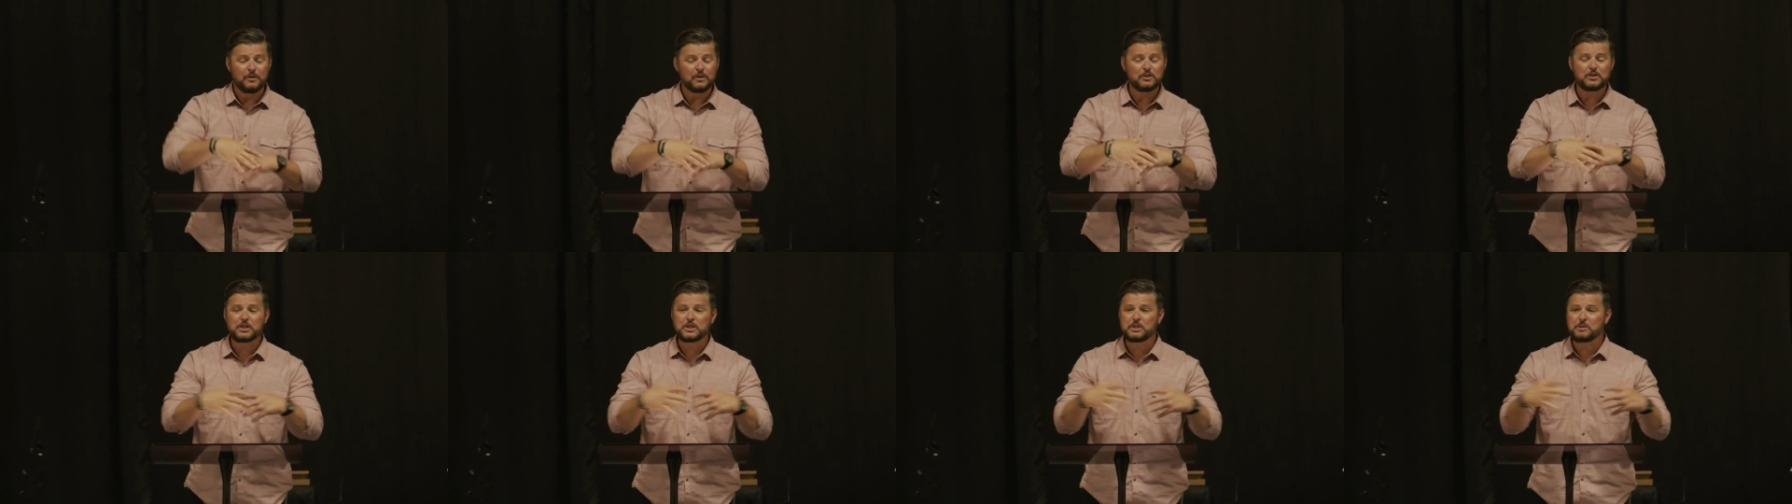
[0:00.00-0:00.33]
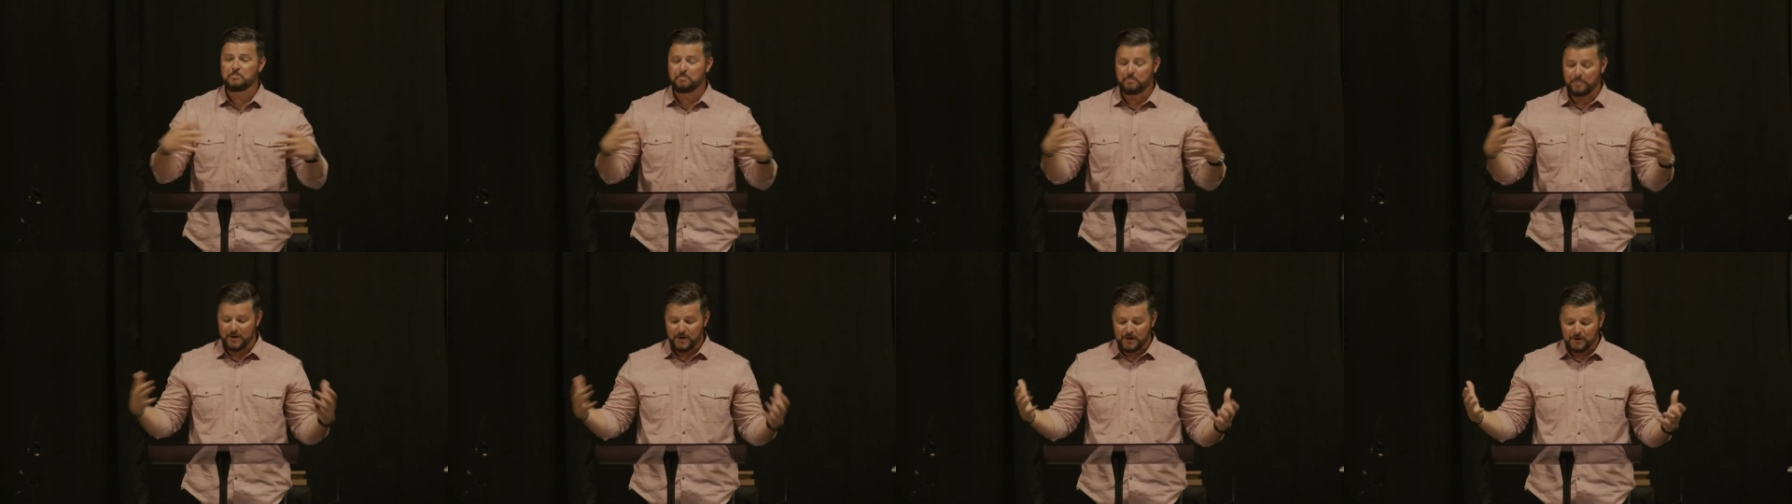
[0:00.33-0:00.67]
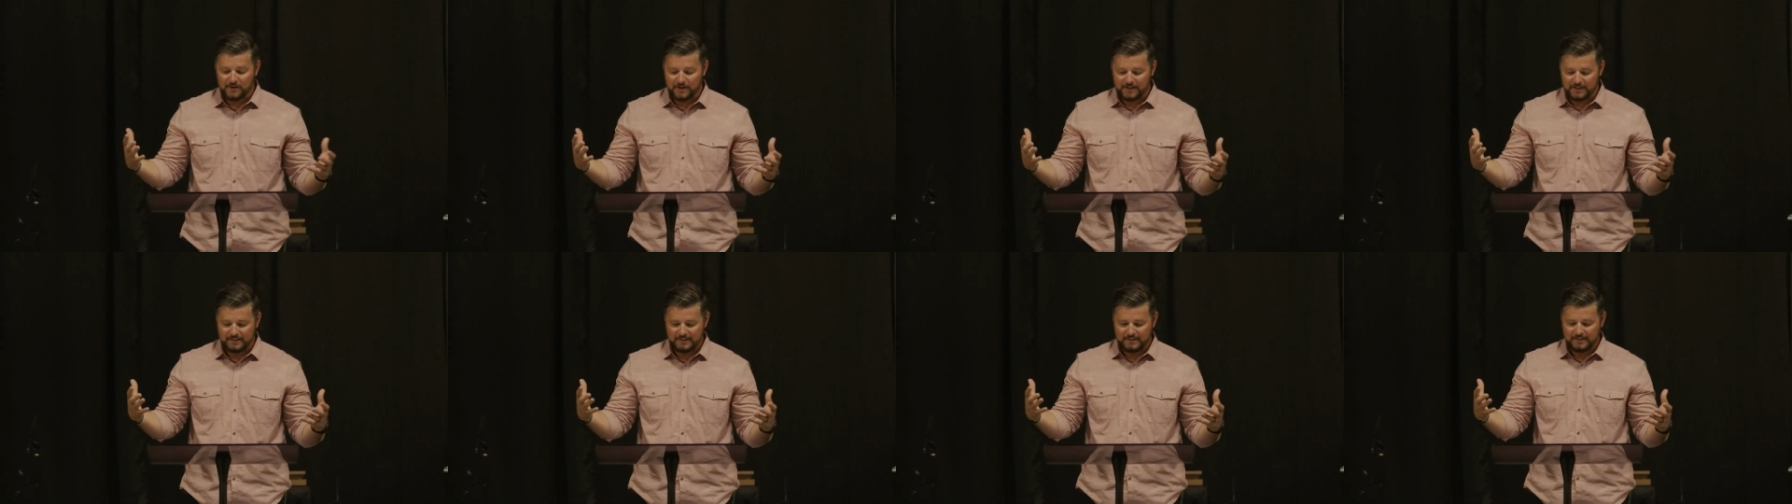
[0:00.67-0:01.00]
The
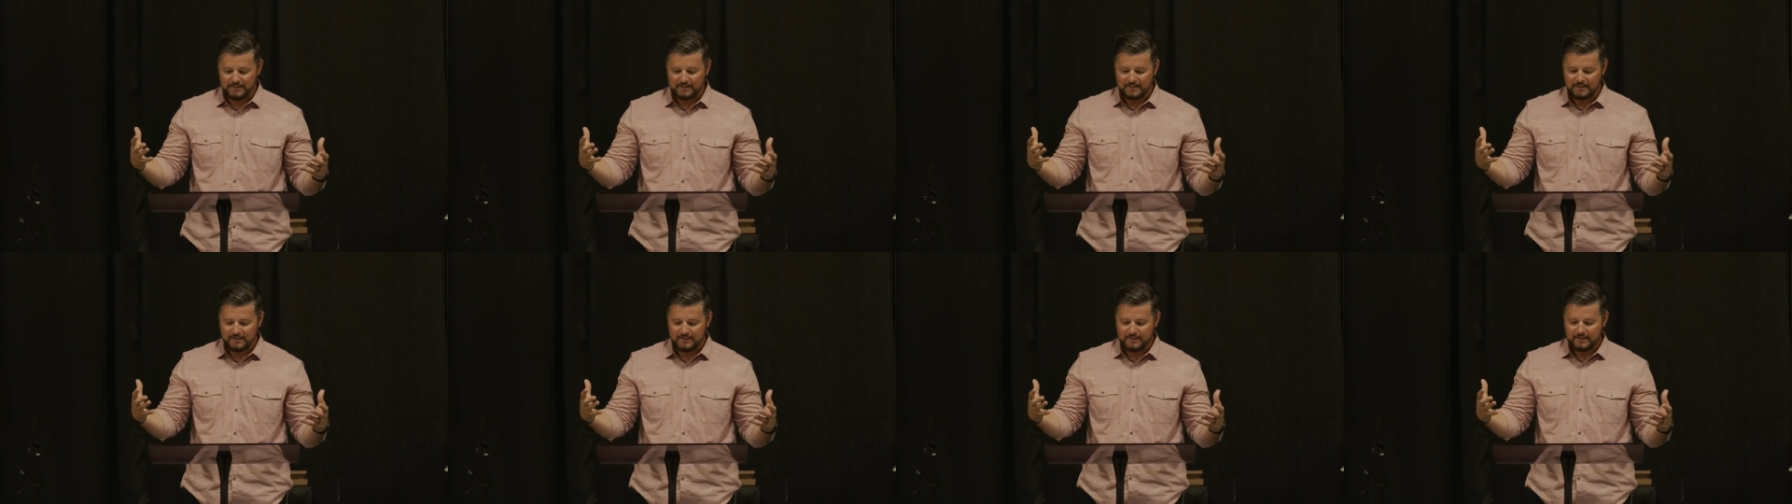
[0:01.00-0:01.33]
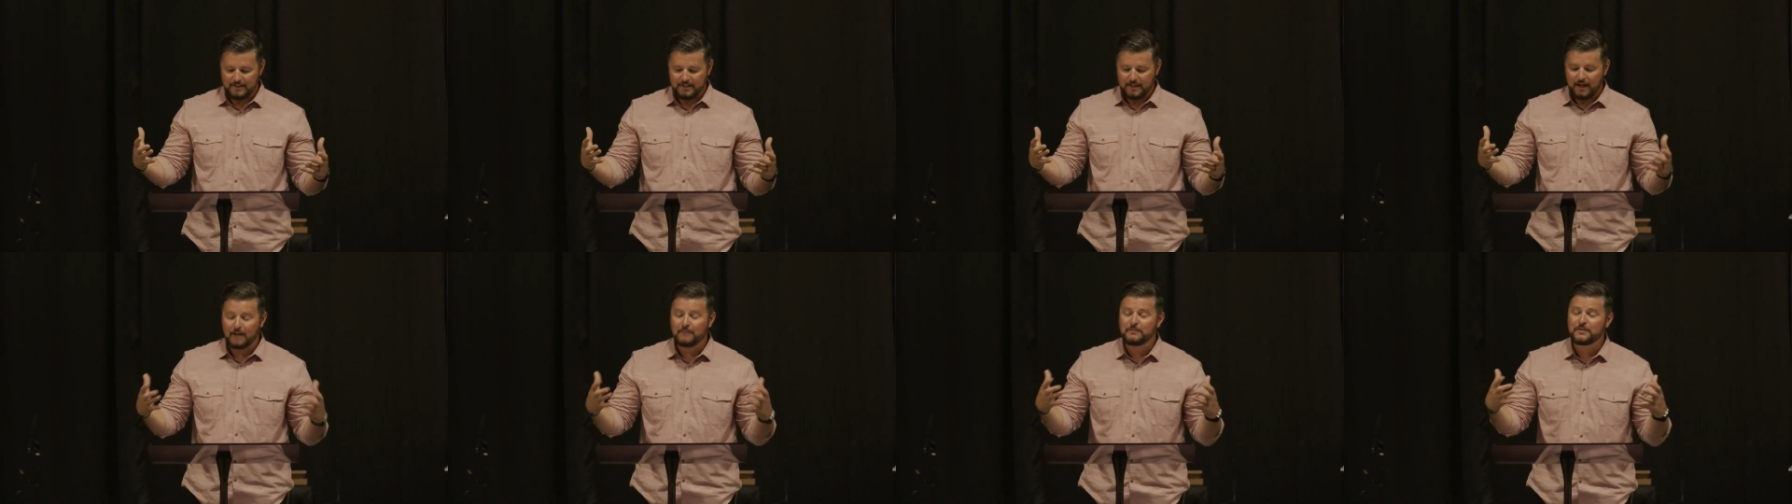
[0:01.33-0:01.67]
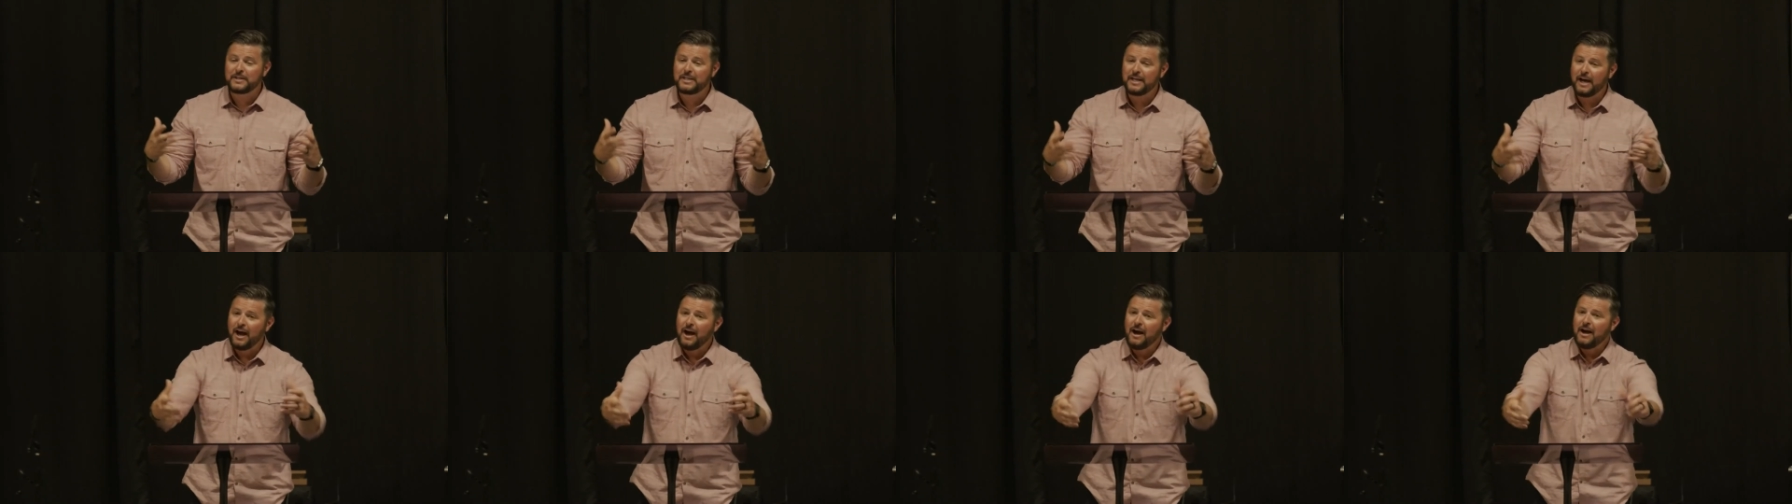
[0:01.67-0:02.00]
Spirit
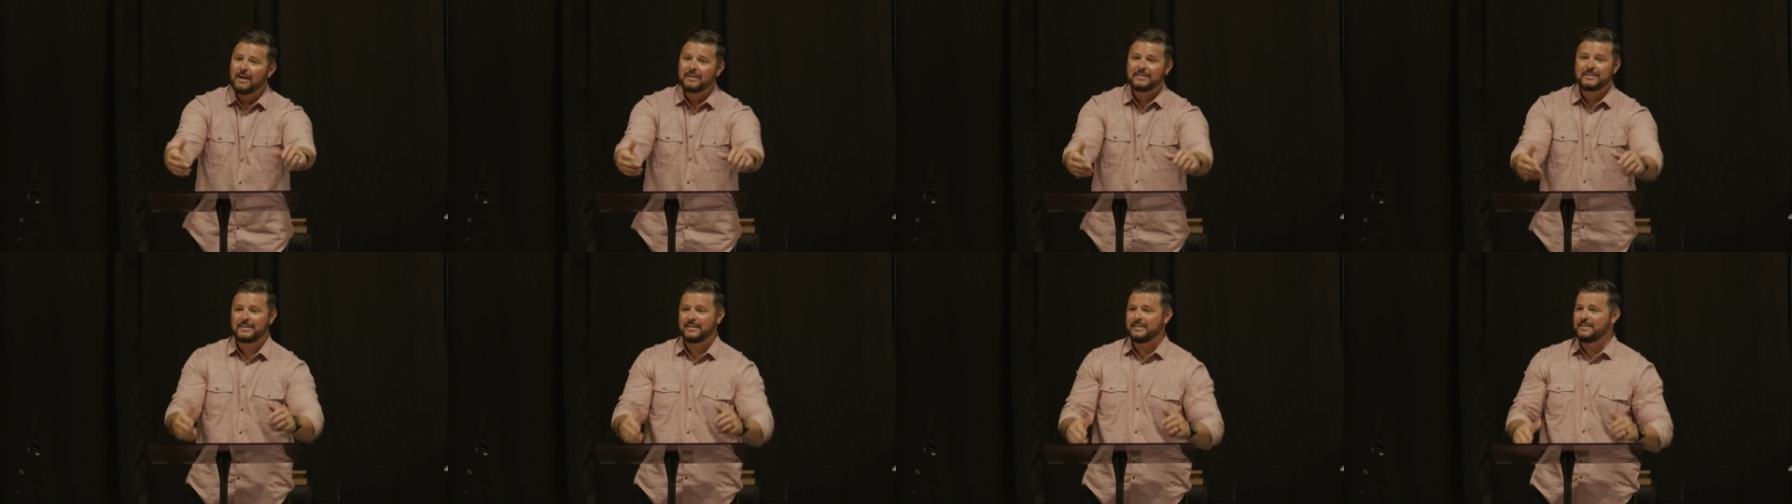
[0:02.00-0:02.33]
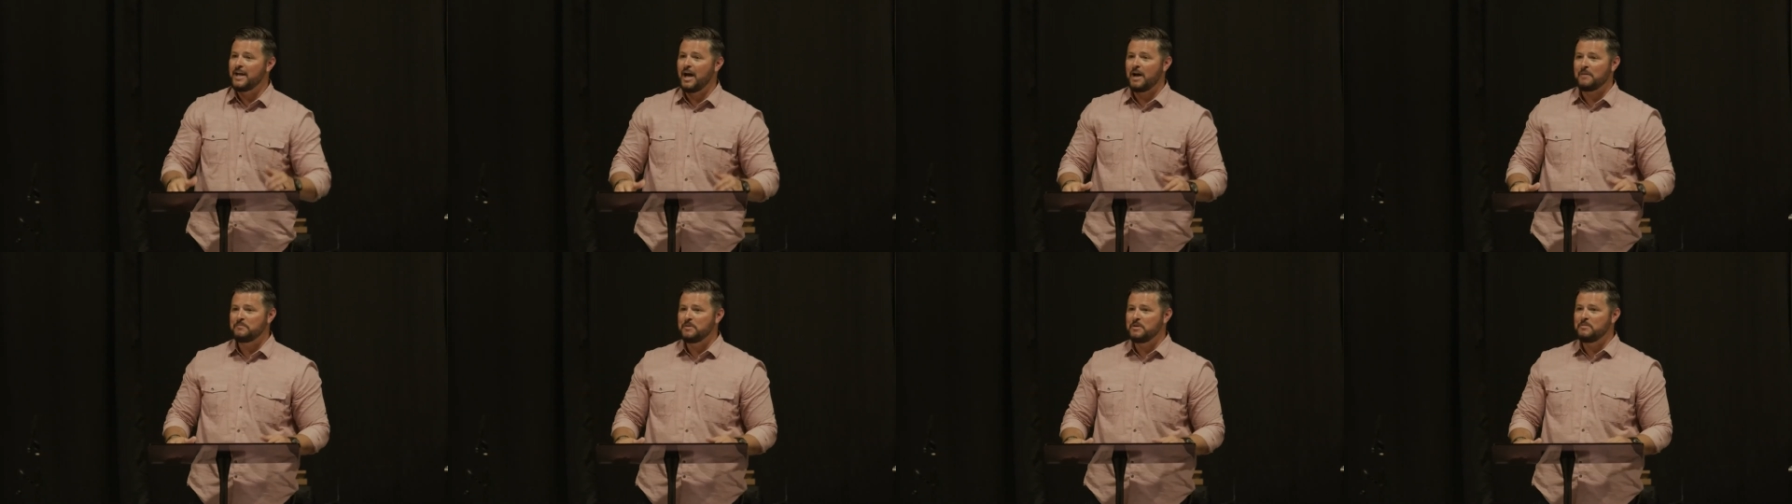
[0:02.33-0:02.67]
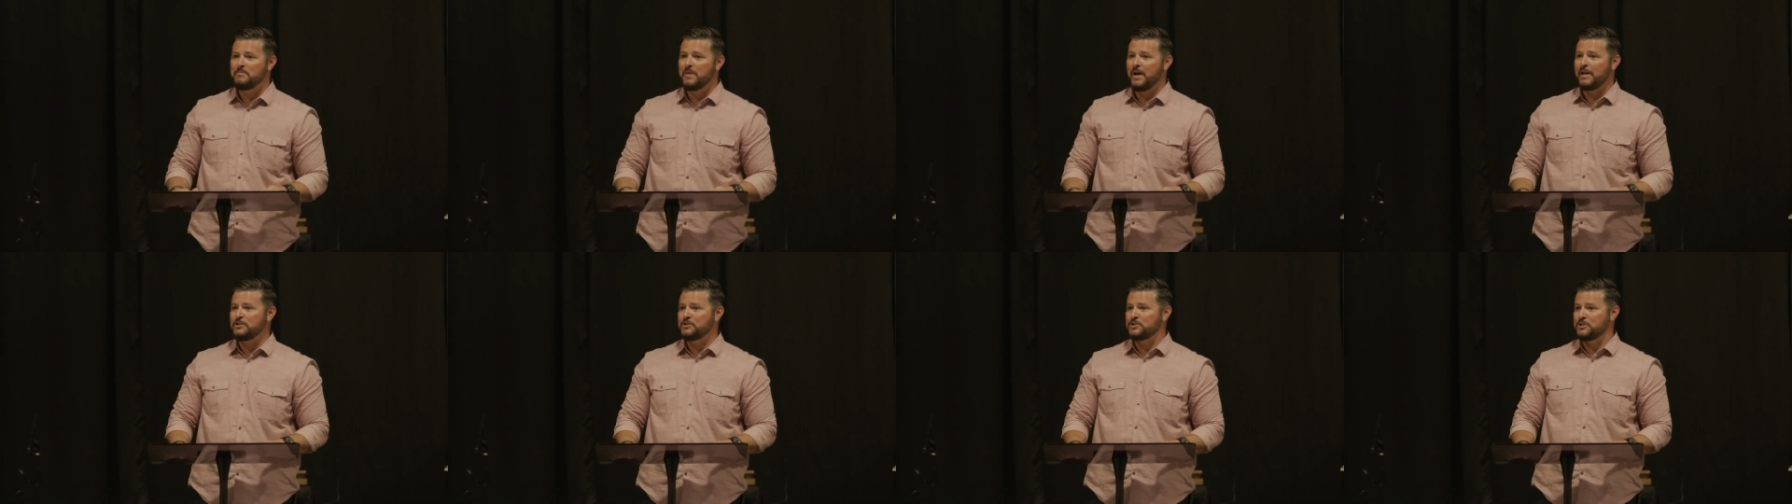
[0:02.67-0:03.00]
of God cannot
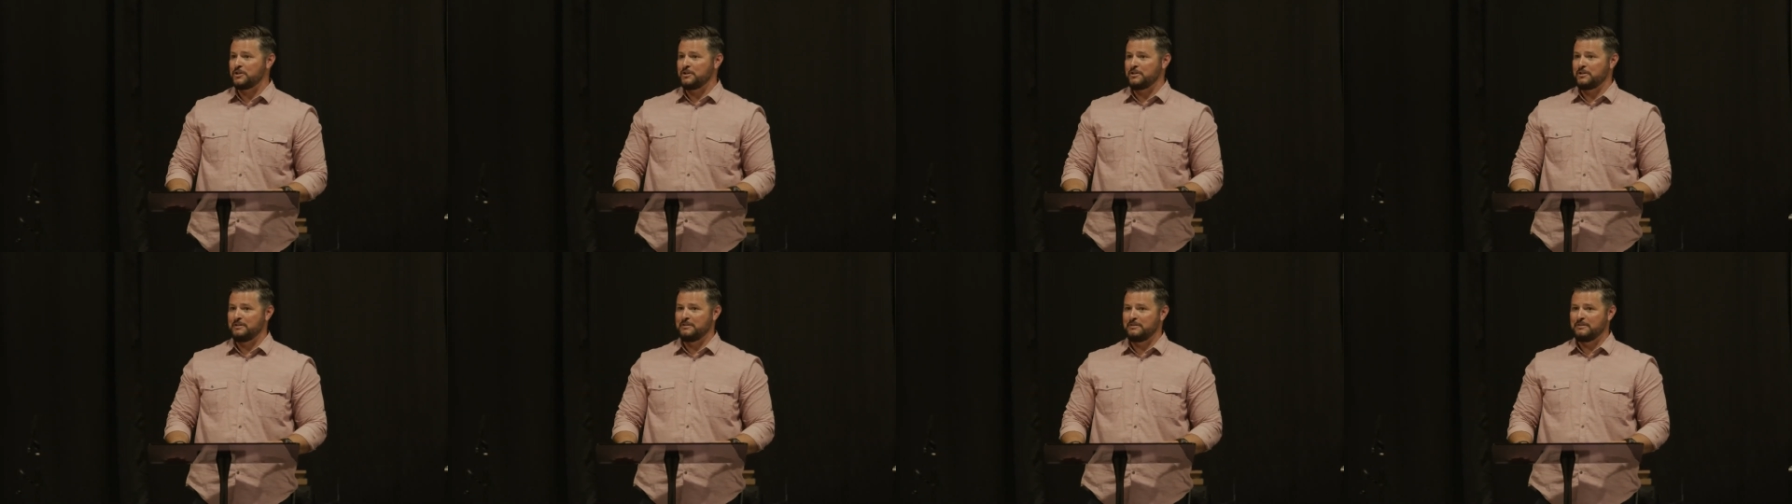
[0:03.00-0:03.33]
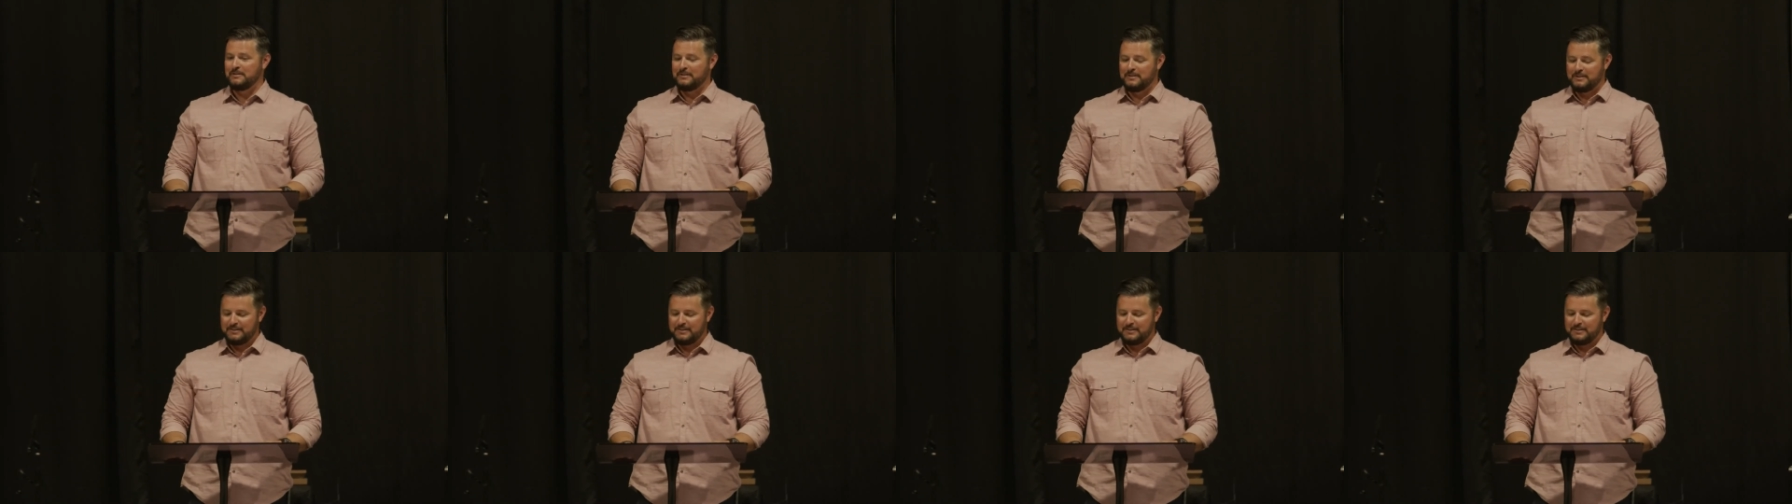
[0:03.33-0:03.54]
be measured